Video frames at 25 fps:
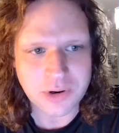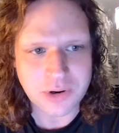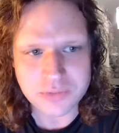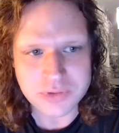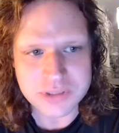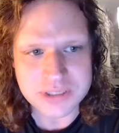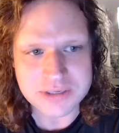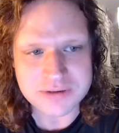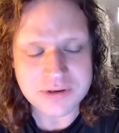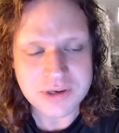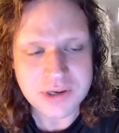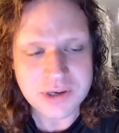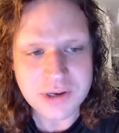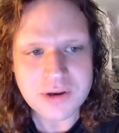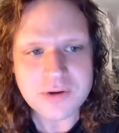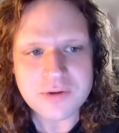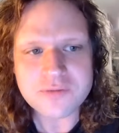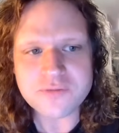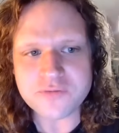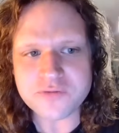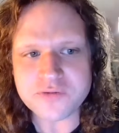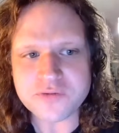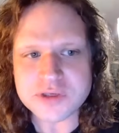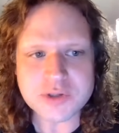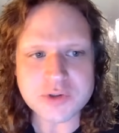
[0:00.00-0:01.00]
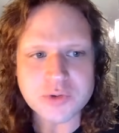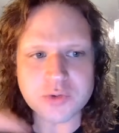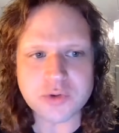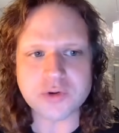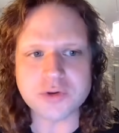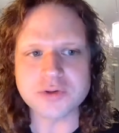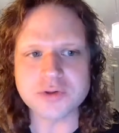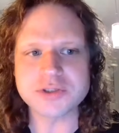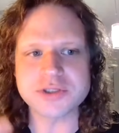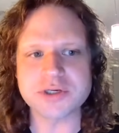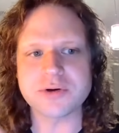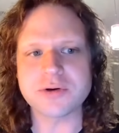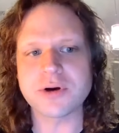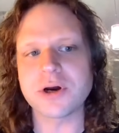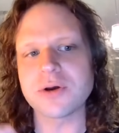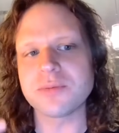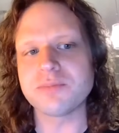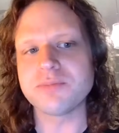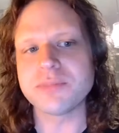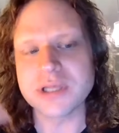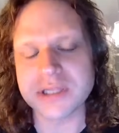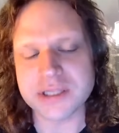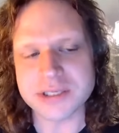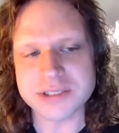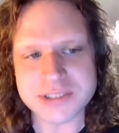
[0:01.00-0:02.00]
only fuels their
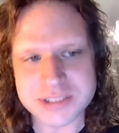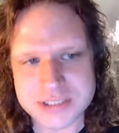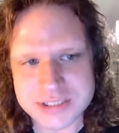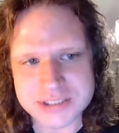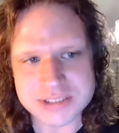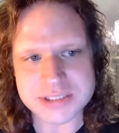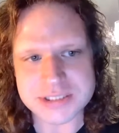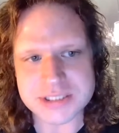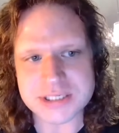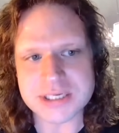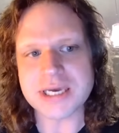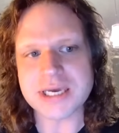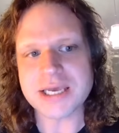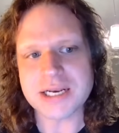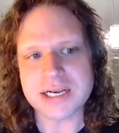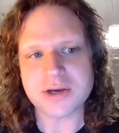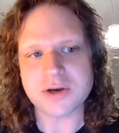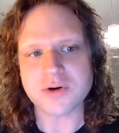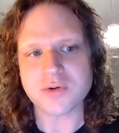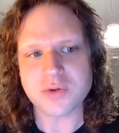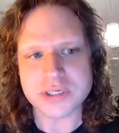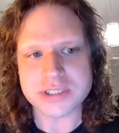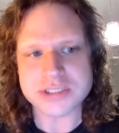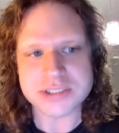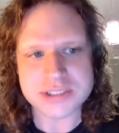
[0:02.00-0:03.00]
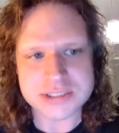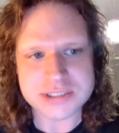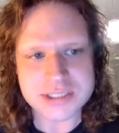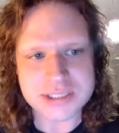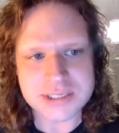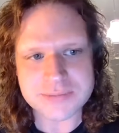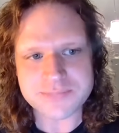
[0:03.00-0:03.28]
own militancy and increases